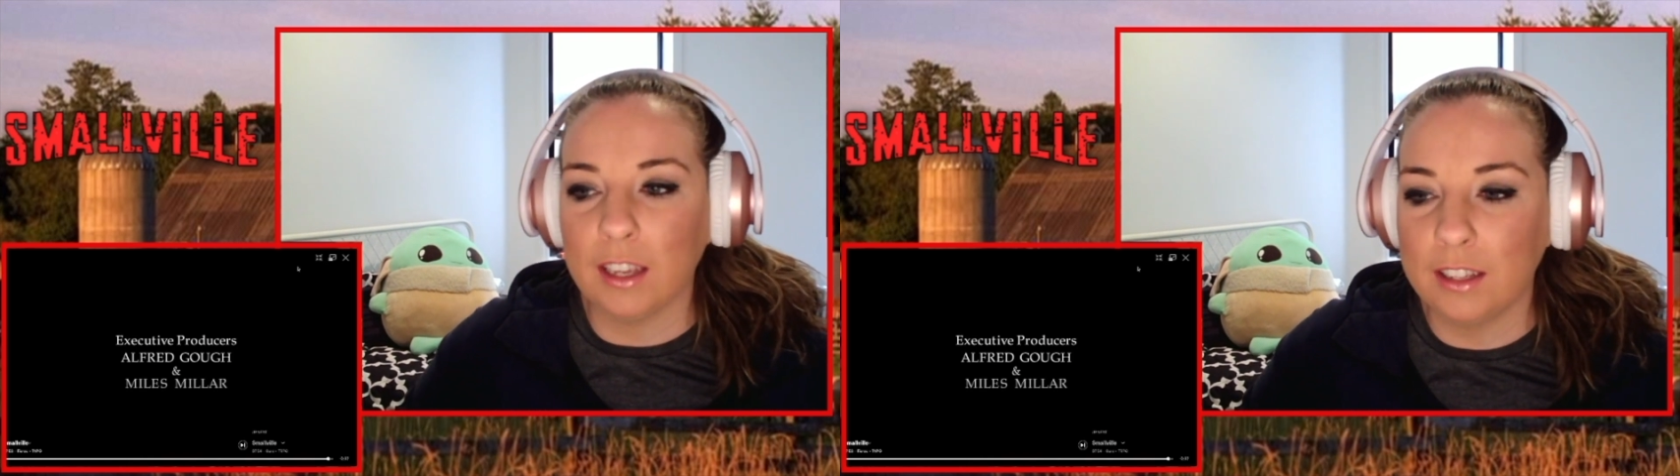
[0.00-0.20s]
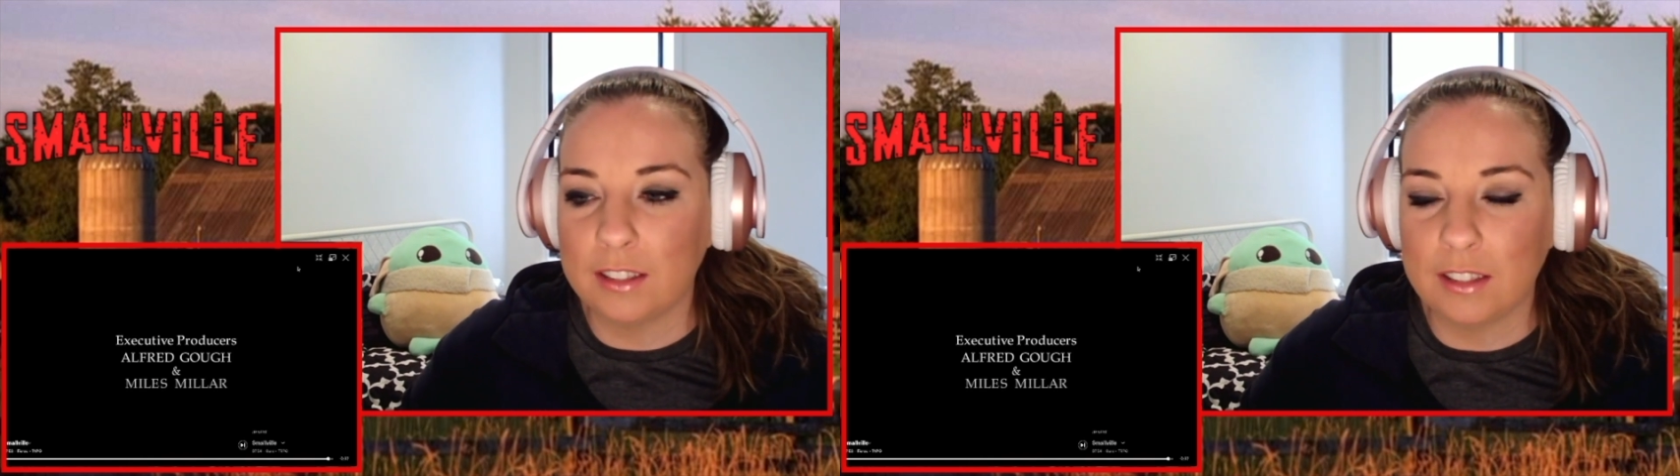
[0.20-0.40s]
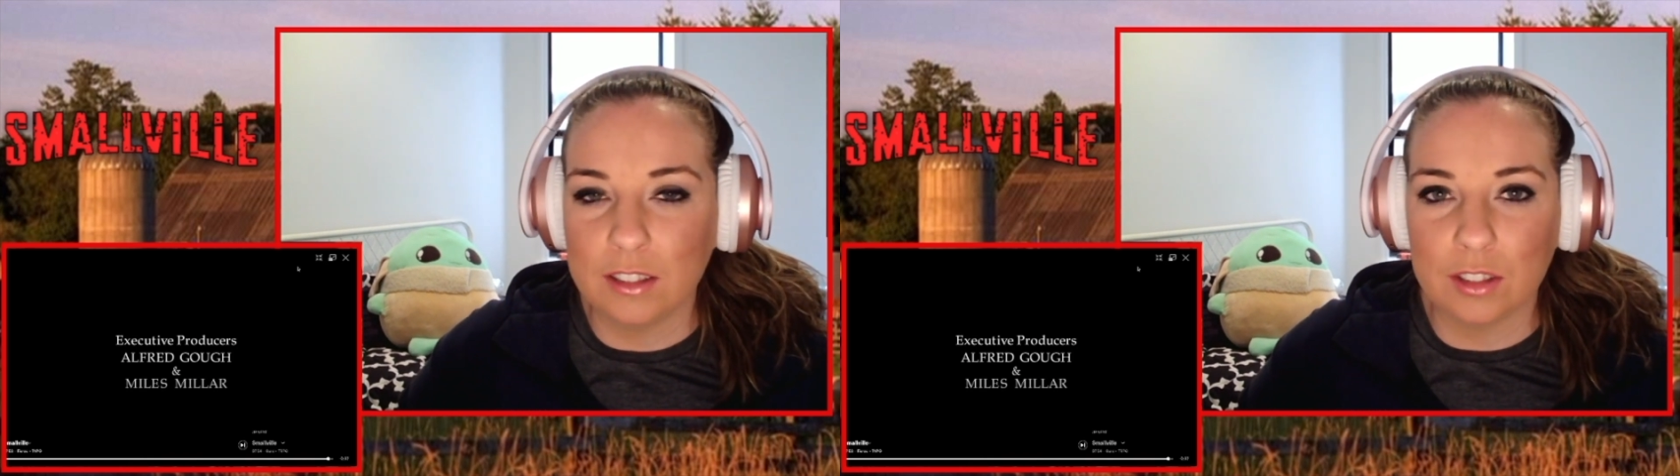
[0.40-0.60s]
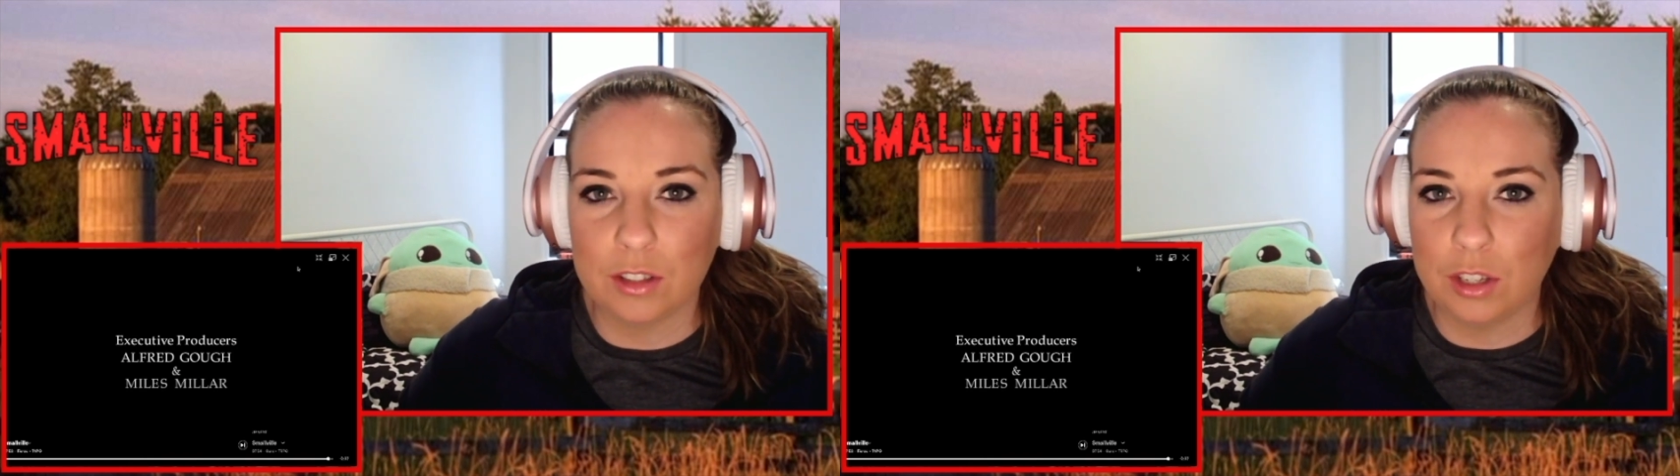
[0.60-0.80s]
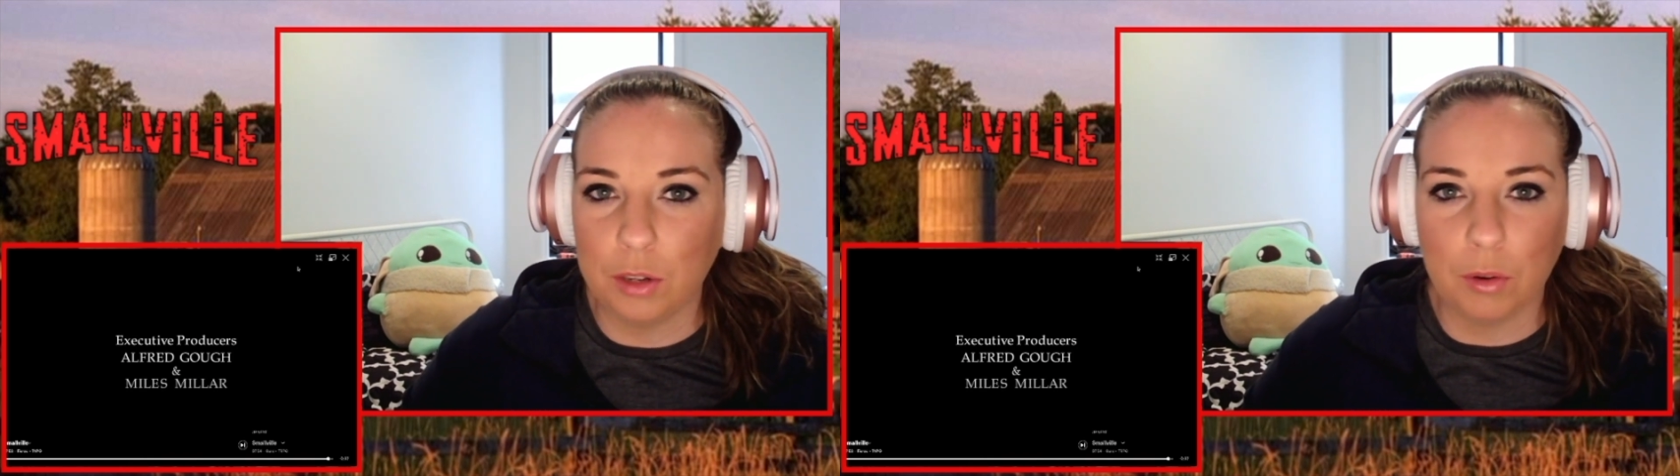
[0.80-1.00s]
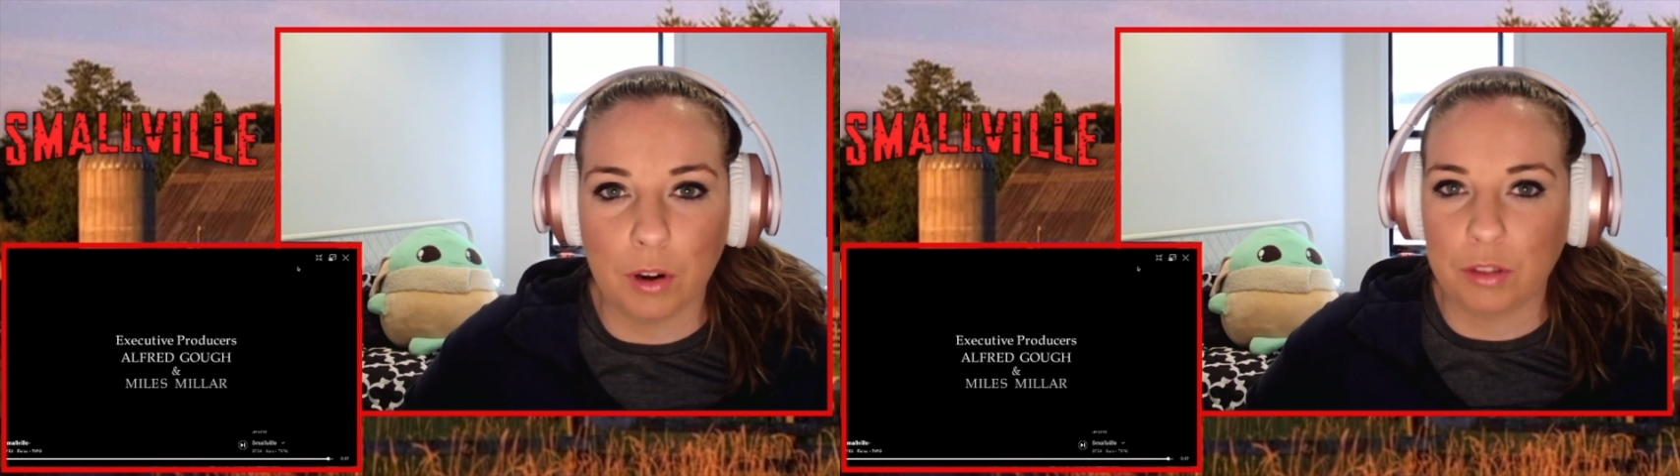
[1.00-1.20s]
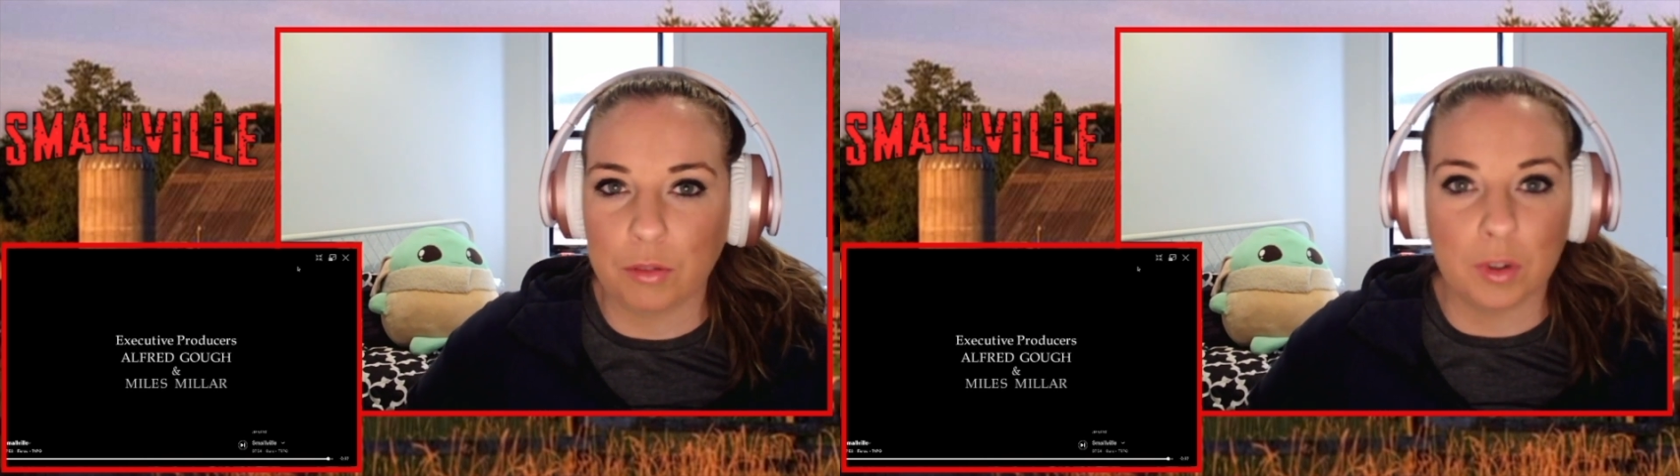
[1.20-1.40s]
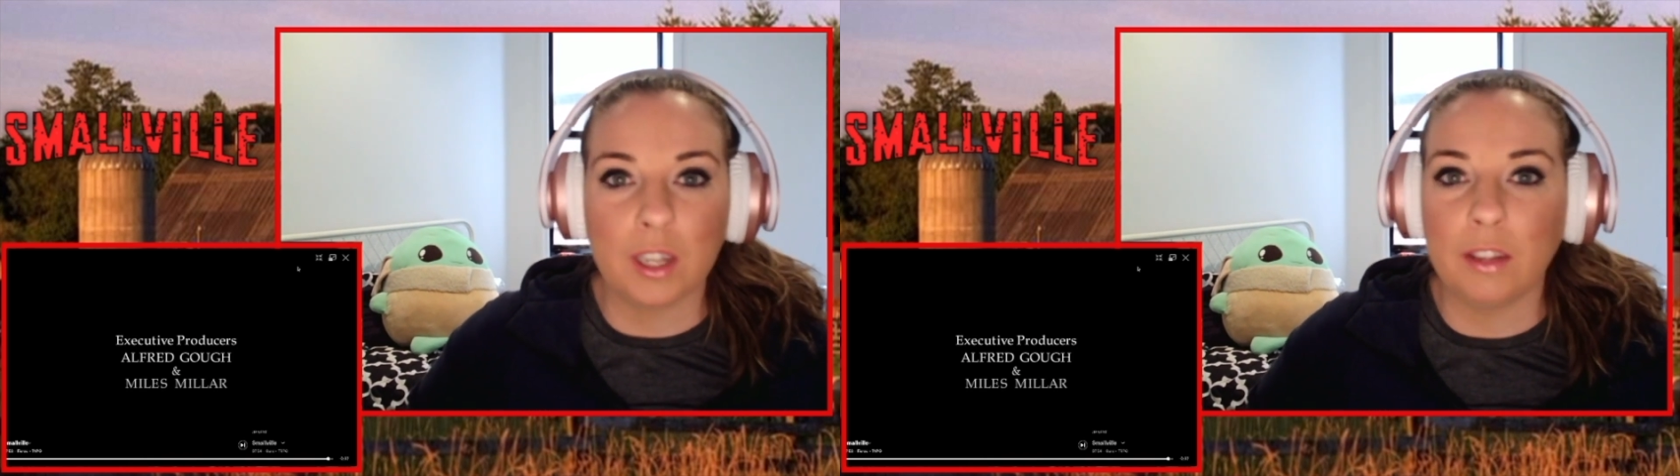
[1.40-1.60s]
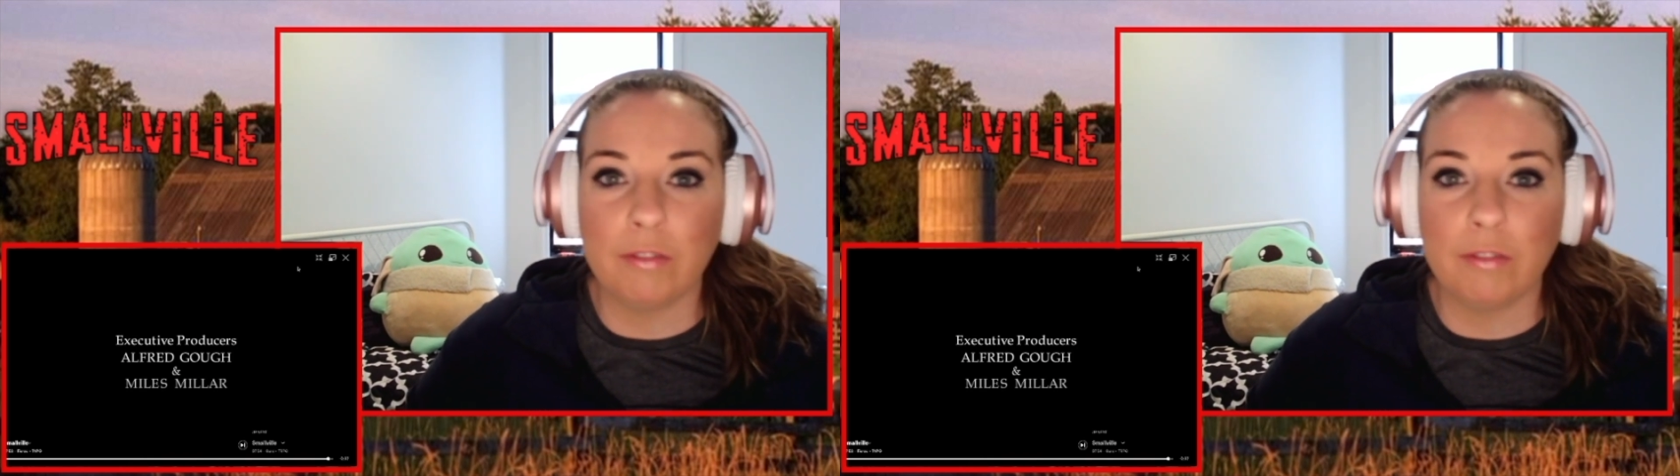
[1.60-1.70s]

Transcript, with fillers: a season two or three